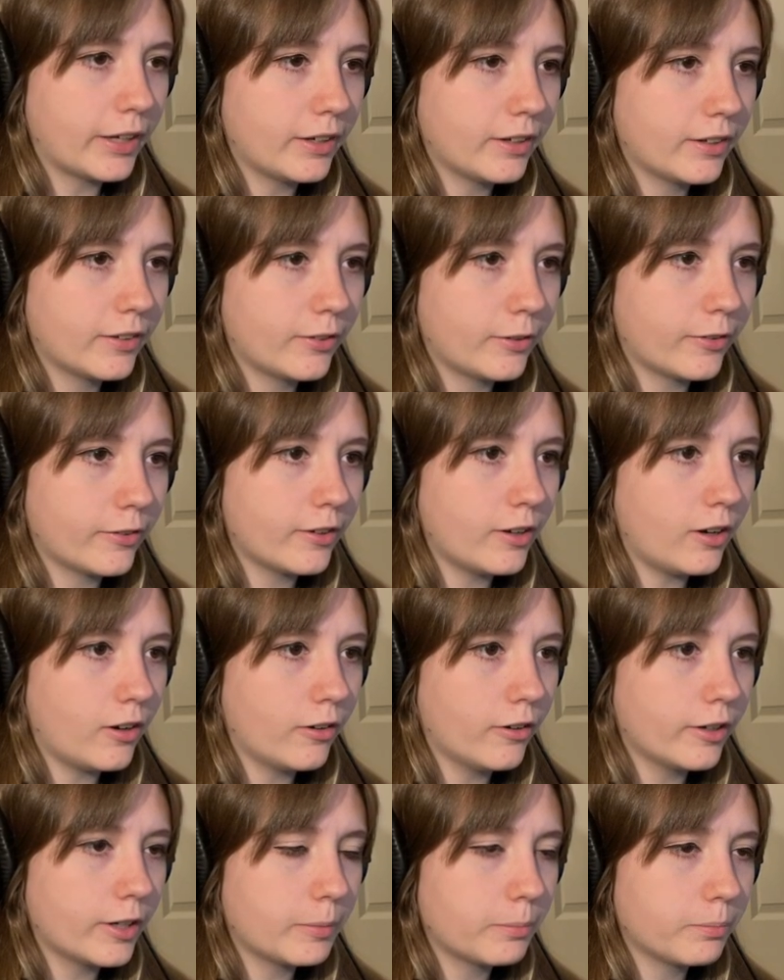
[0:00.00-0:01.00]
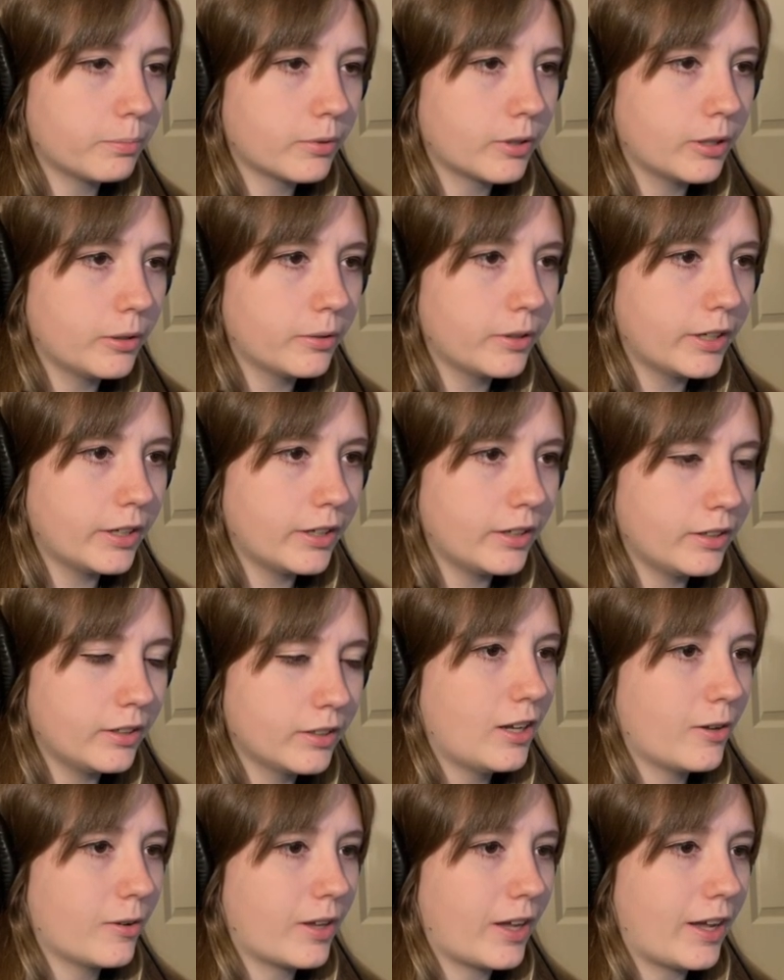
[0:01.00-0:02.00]
So it's not already broken?
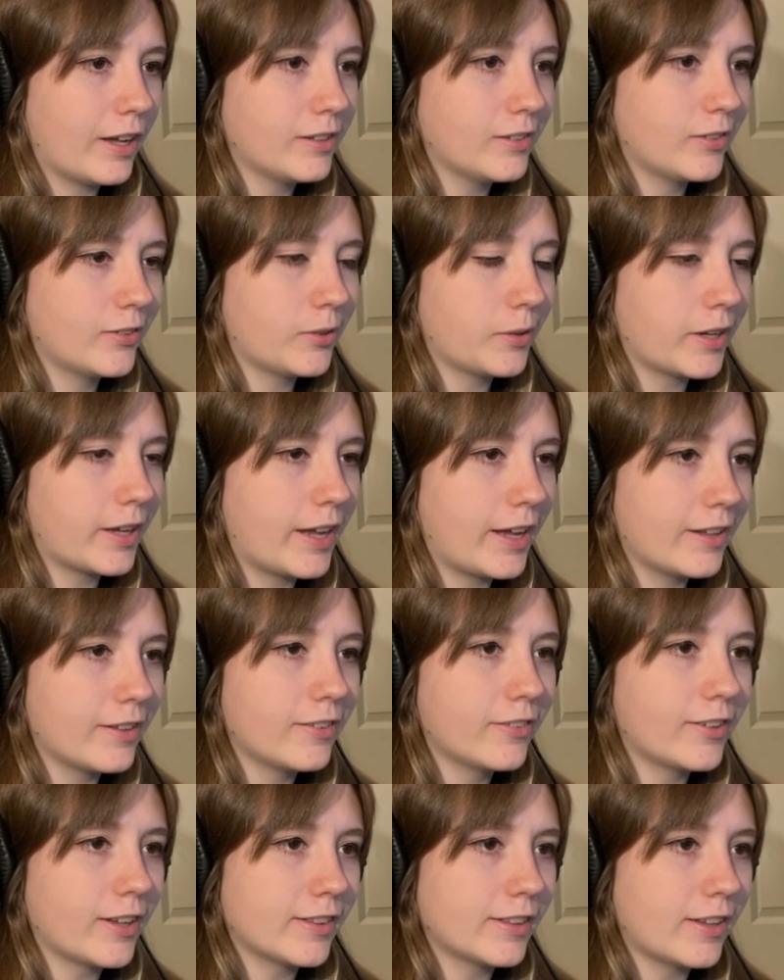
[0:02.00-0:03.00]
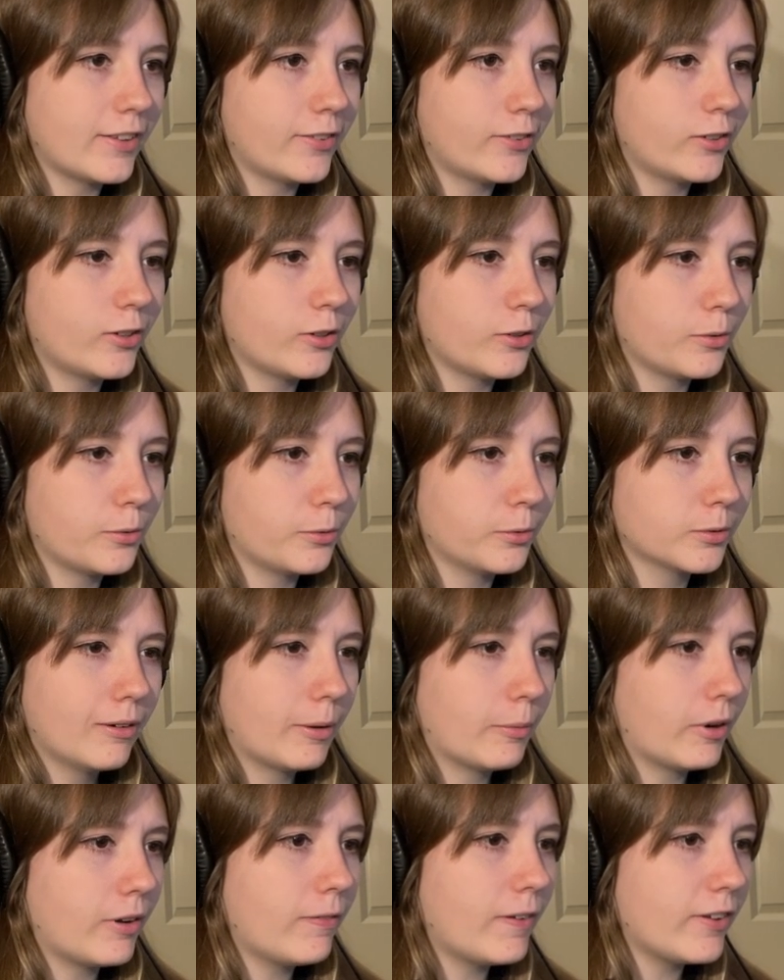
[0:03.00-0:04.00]
Okay, so I can't set this to, wait,
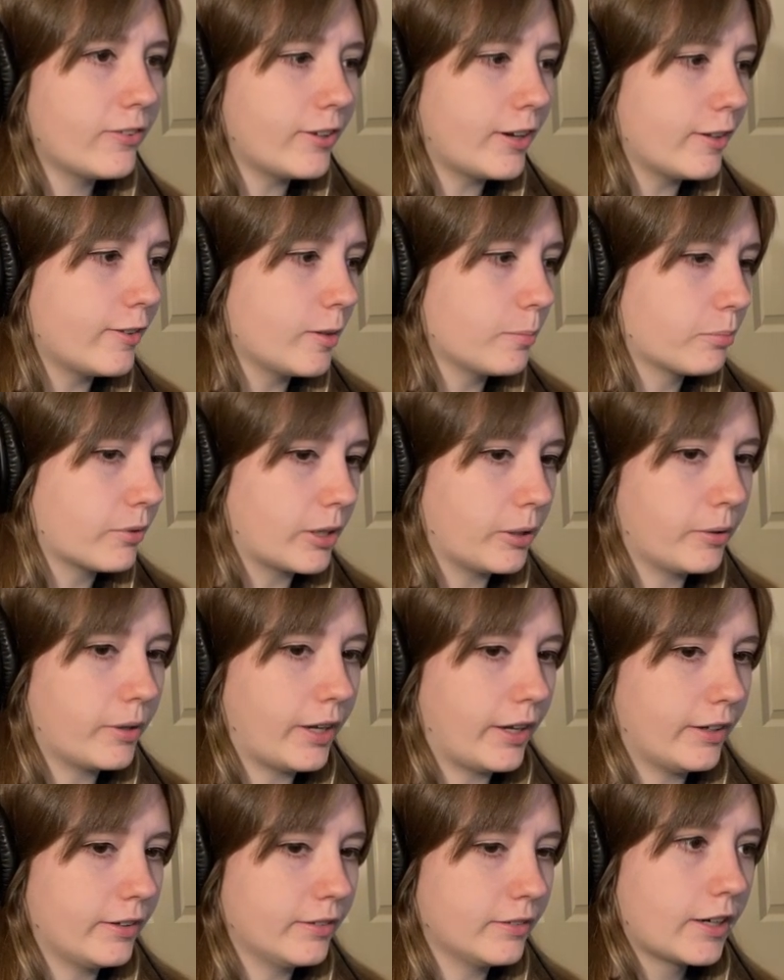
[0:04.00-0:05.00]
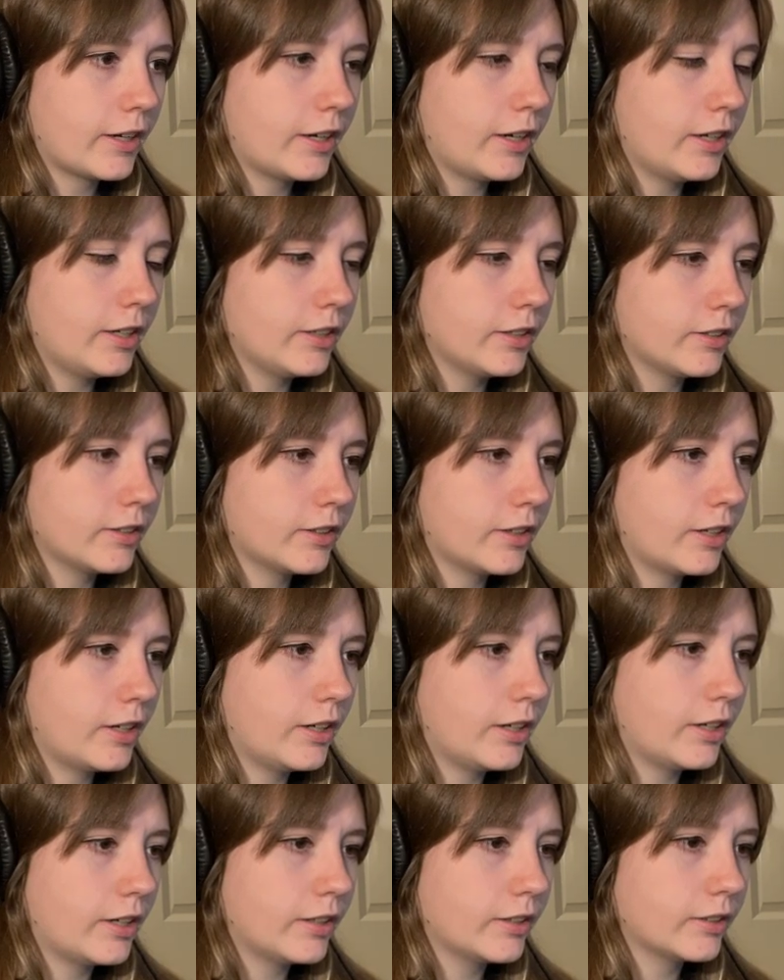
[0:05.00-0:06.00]
what if I set it to broken? Can
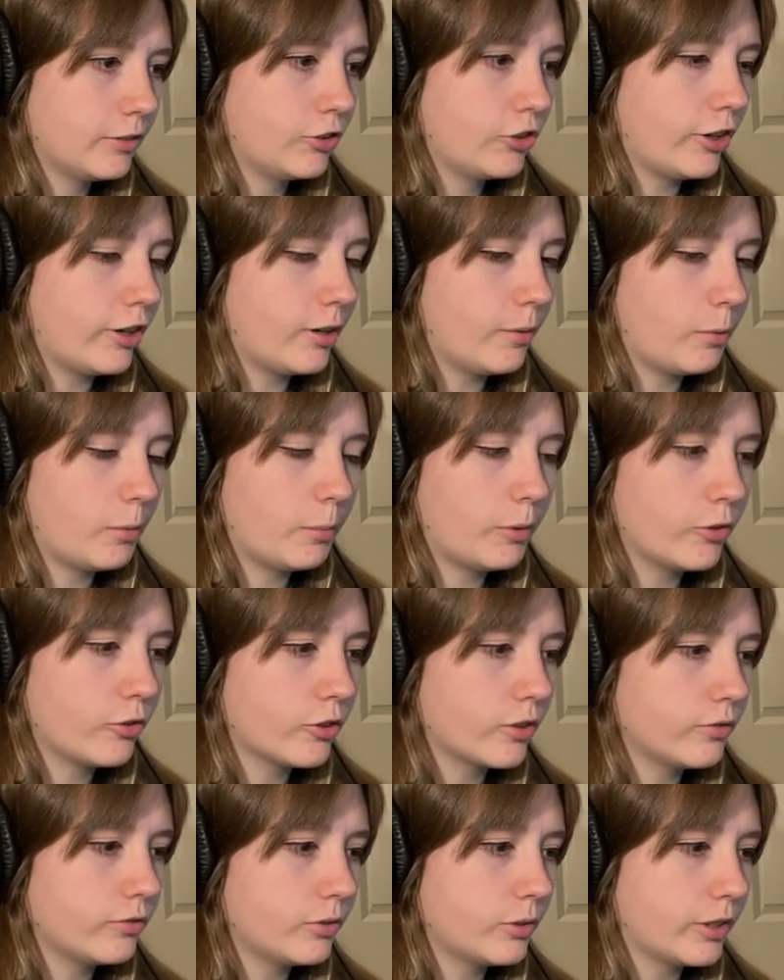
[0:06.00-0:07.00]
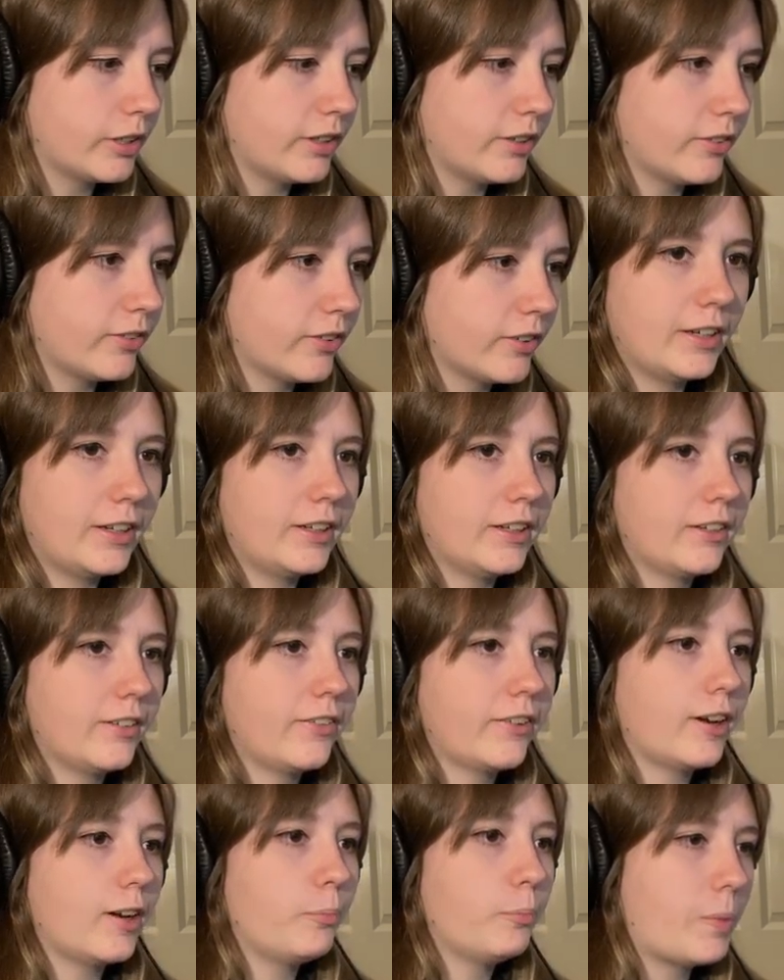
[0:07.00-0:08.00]
I regenerate my emotional force and then
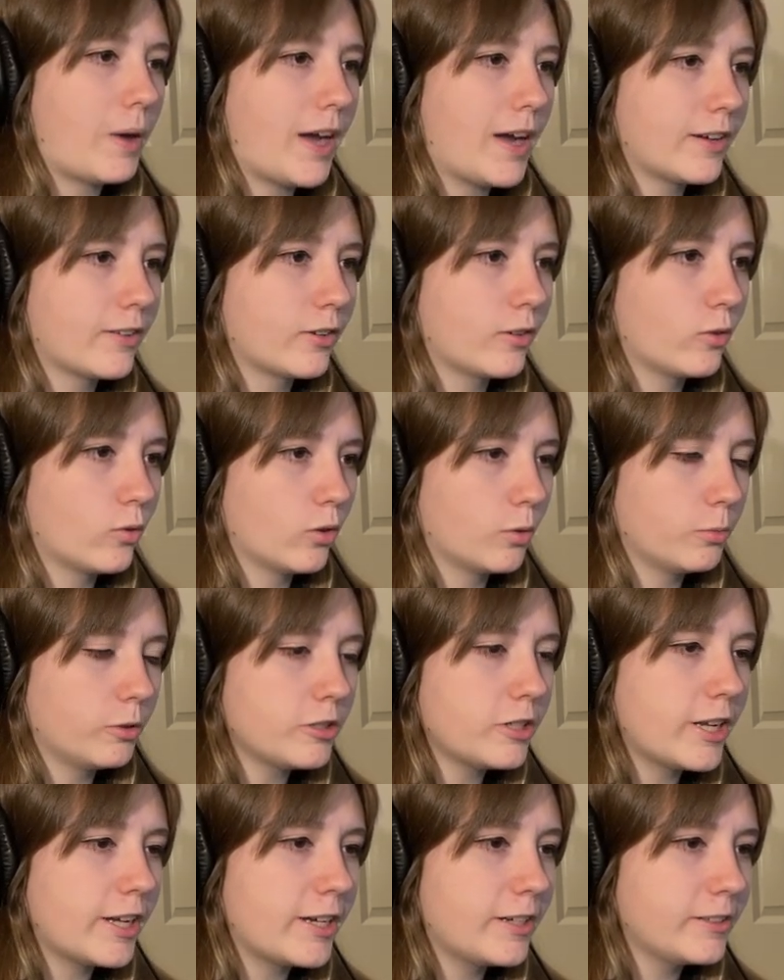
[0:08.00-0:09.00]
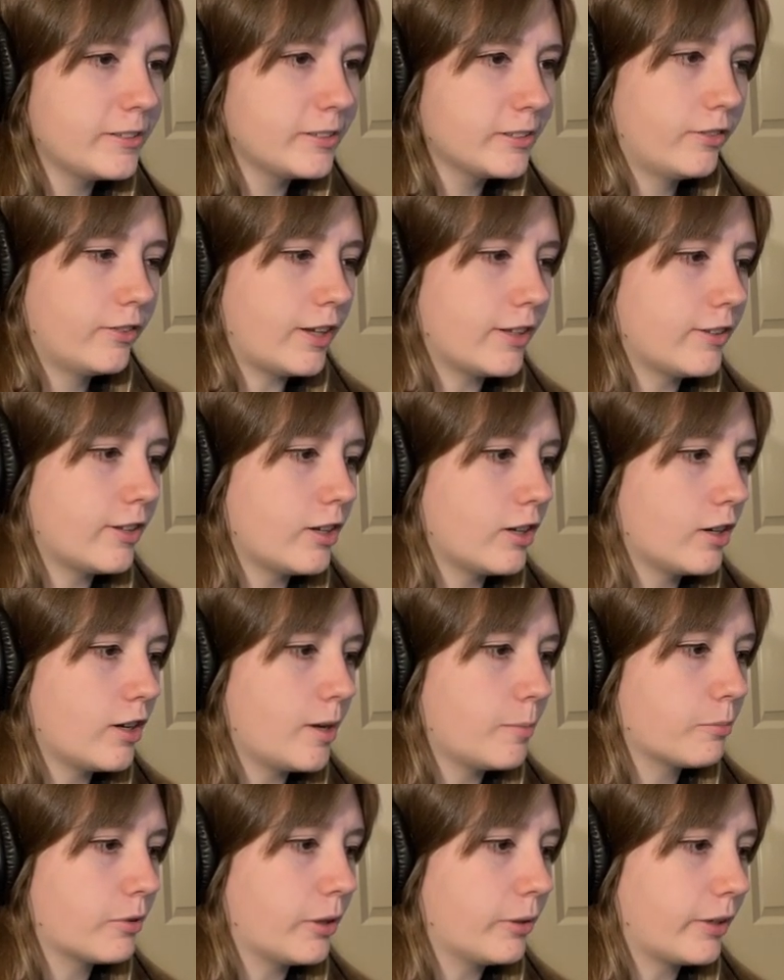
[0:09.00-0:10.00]
set it back to normal now? Set to not
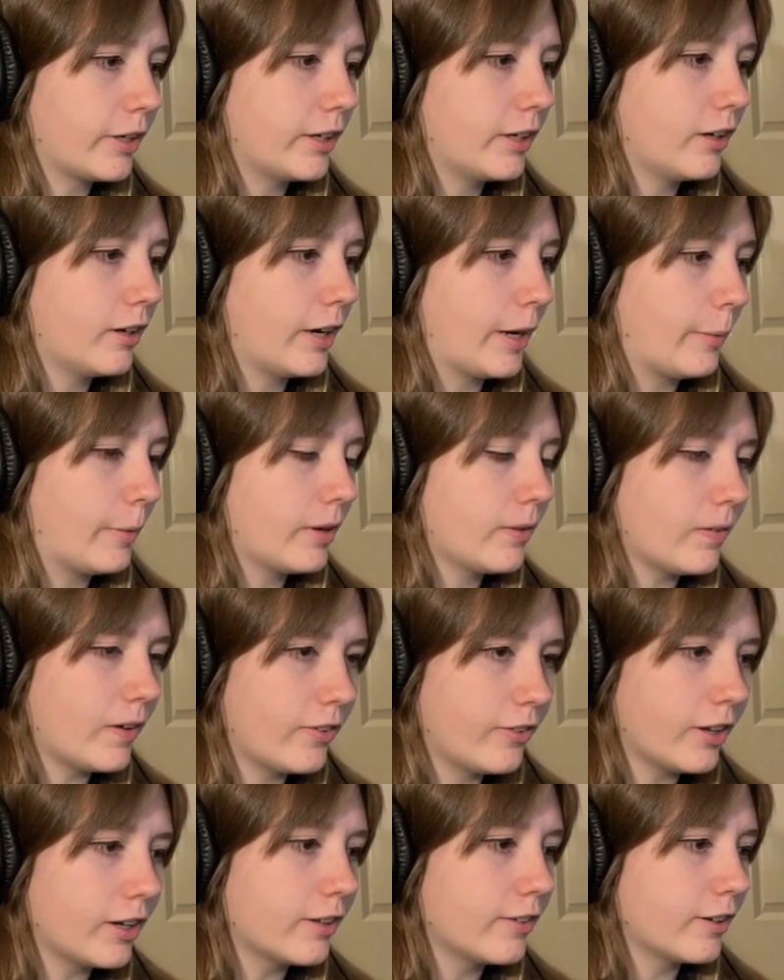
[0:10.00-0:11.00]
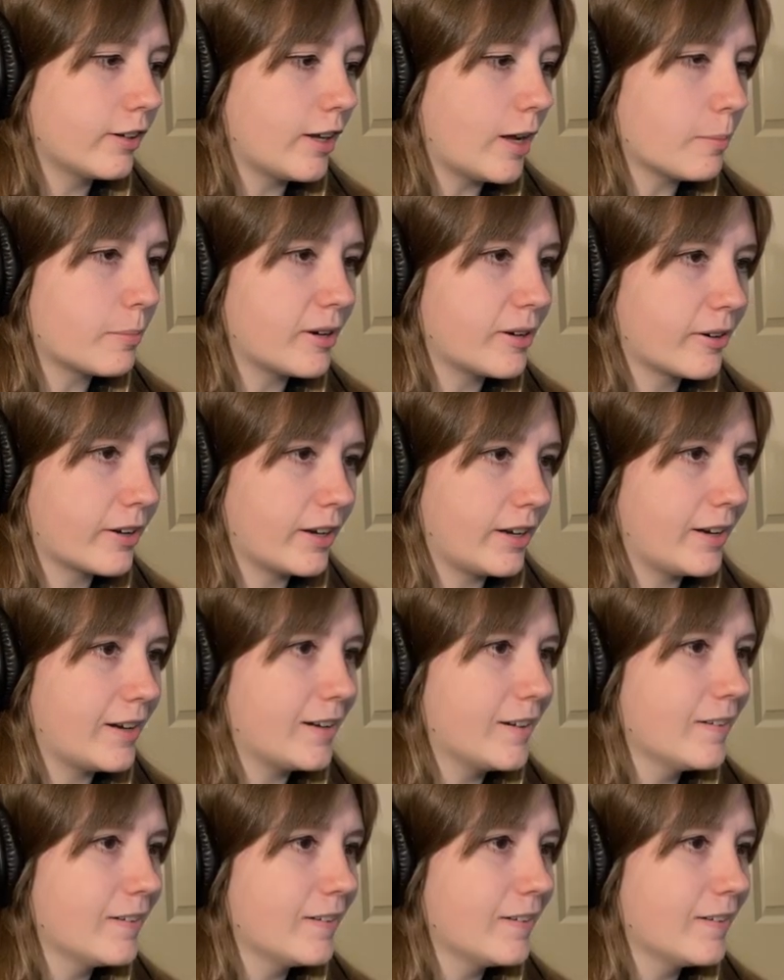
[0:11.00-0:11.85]
broken. All right, what if I set it to not broken now?